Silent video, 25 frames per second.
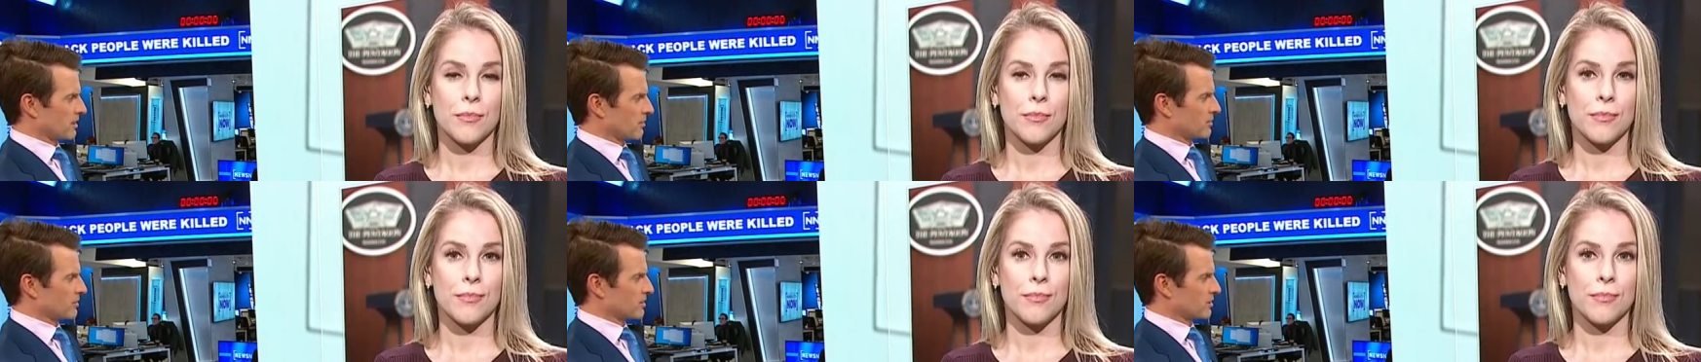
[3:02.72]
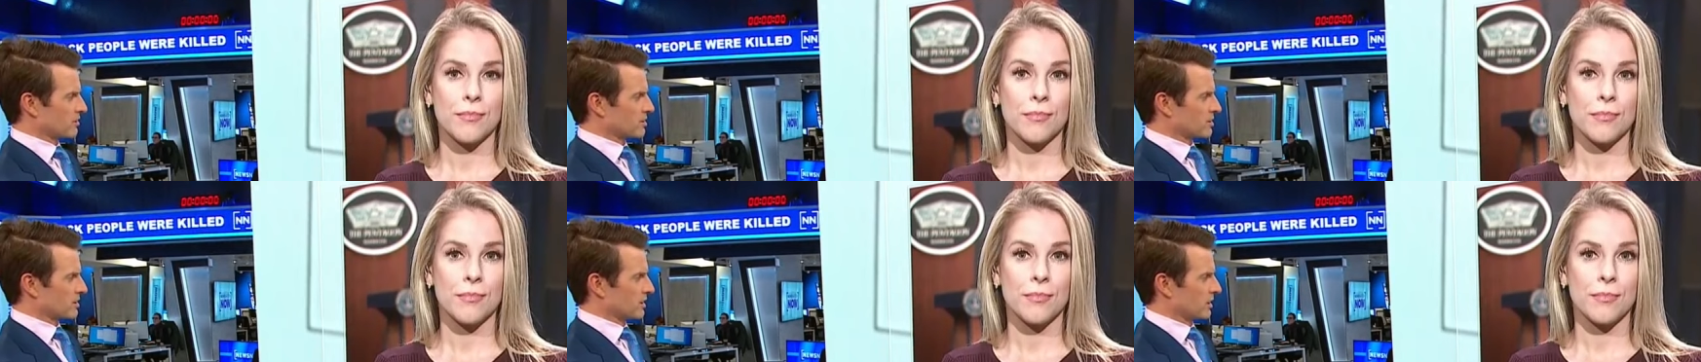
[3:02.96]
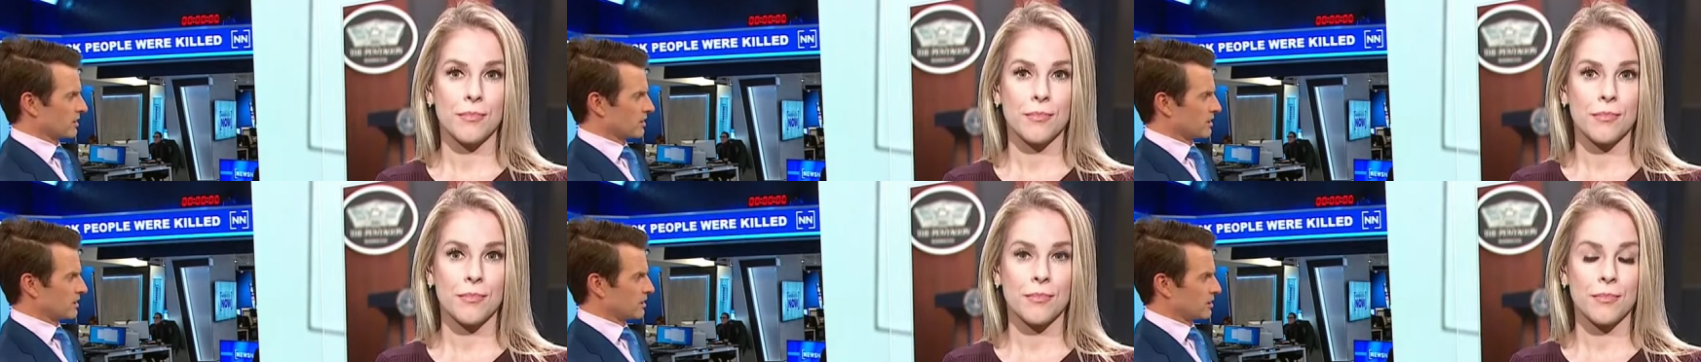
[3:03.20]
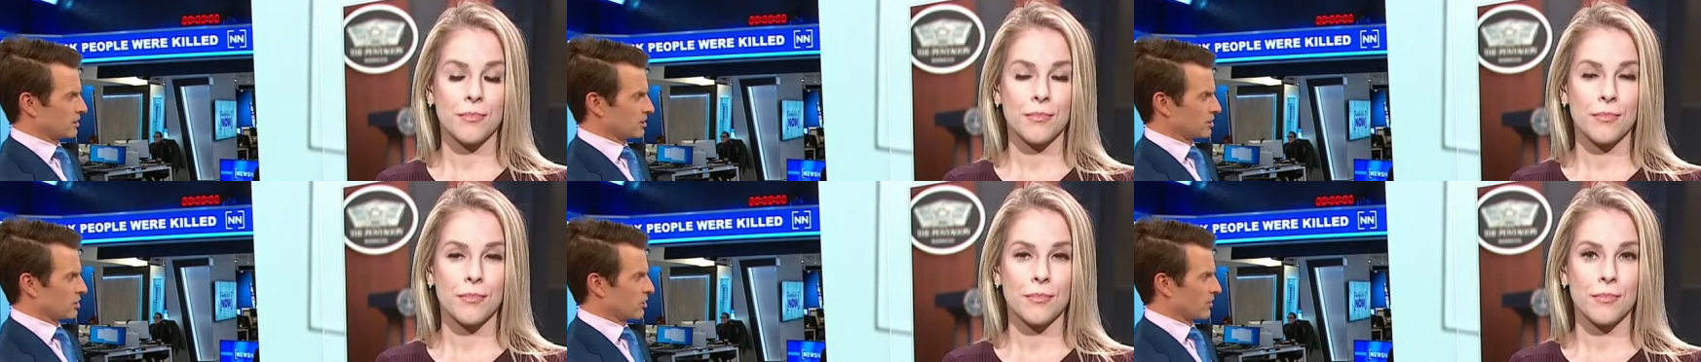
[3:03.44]
Speaker 1: what they're saying? He
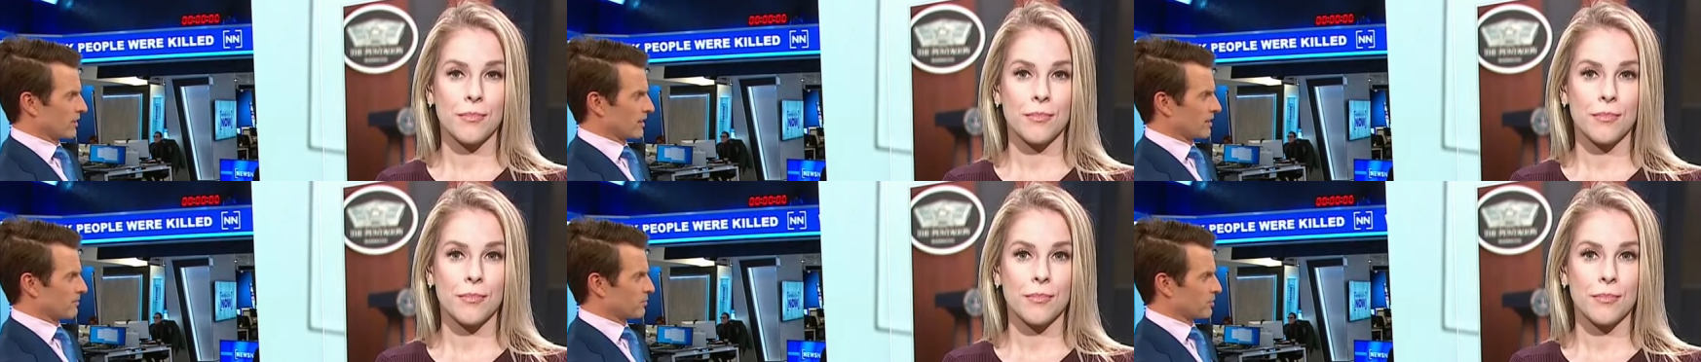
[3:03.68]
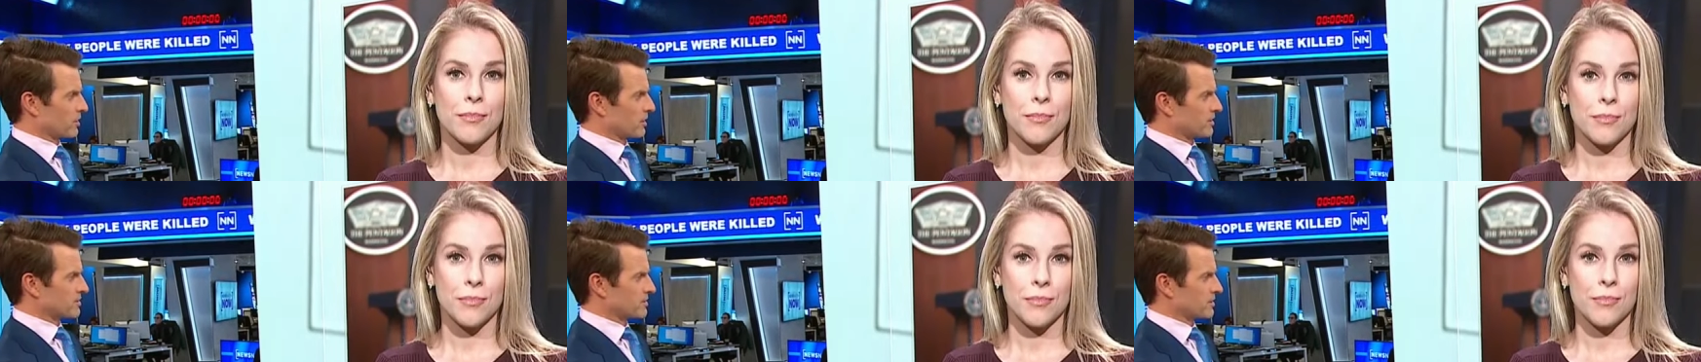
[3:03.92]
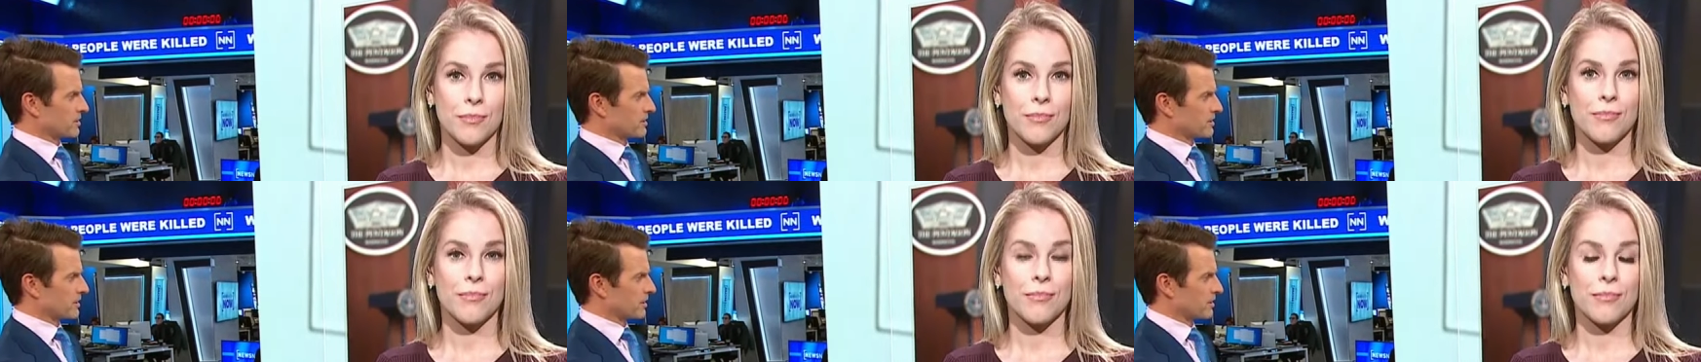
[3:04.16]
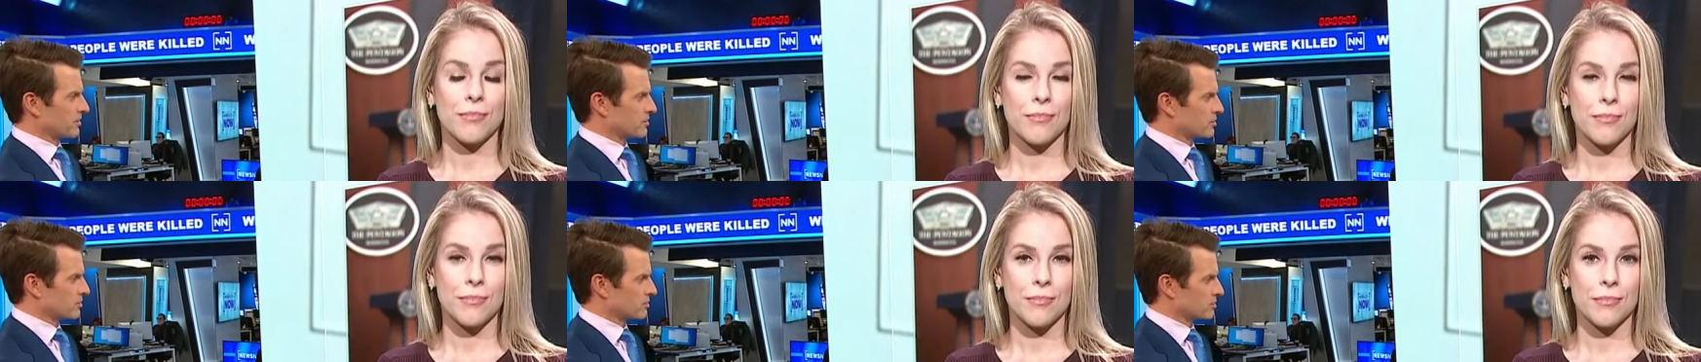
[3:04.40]
didn't know he had prostate
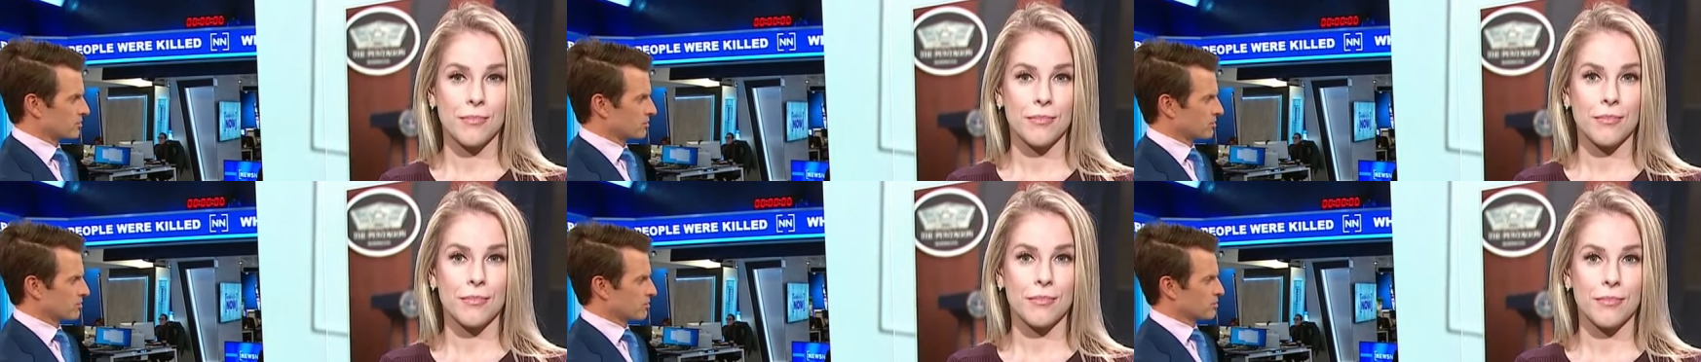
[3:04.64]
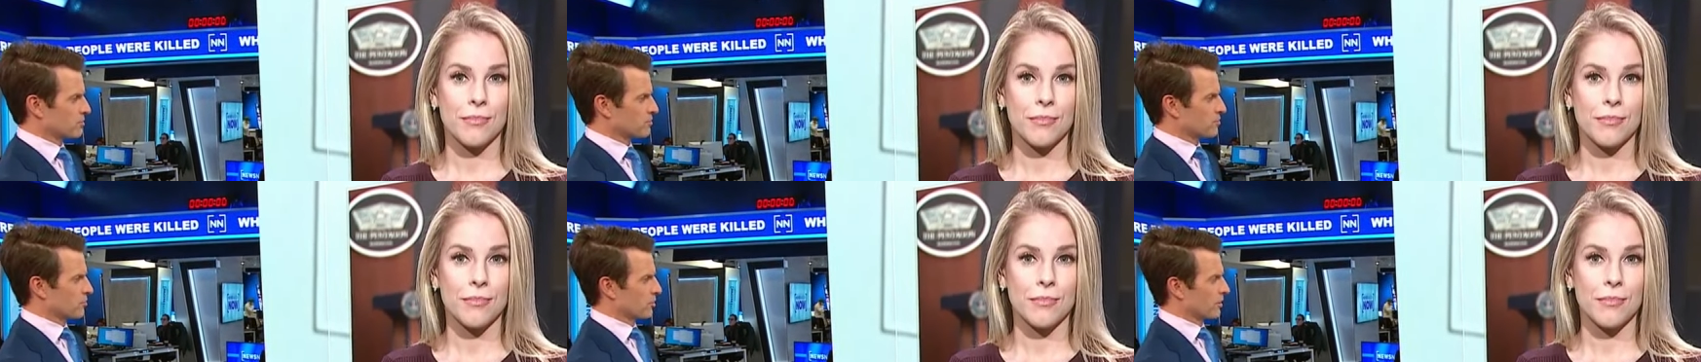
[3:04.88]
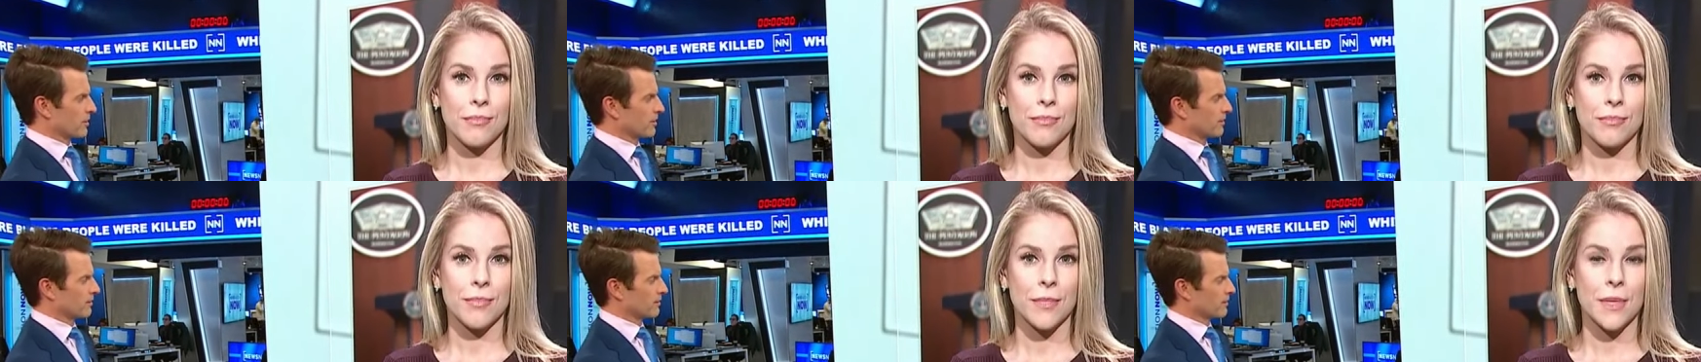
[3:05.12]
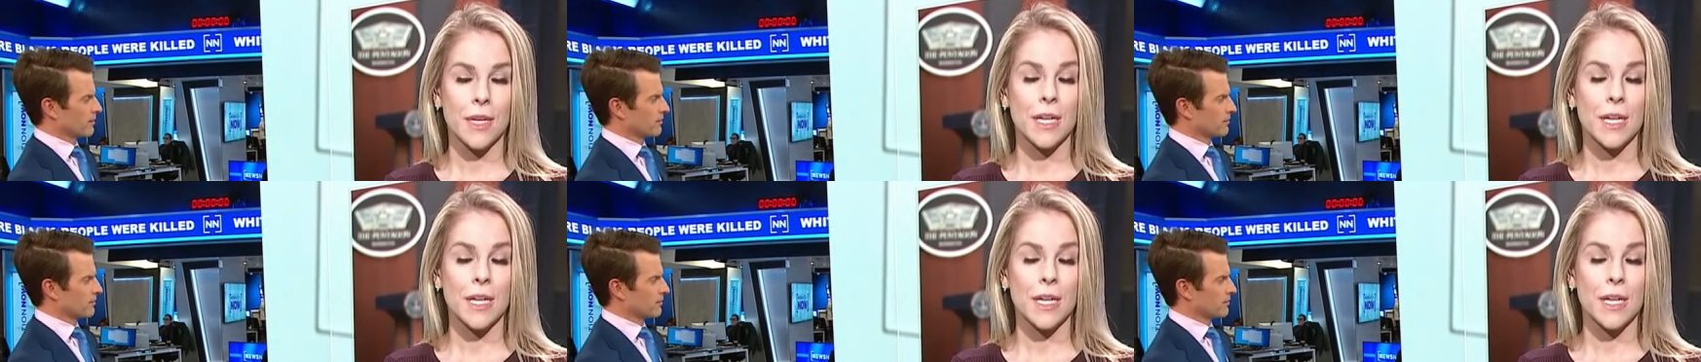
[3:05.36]
cancer until this morning?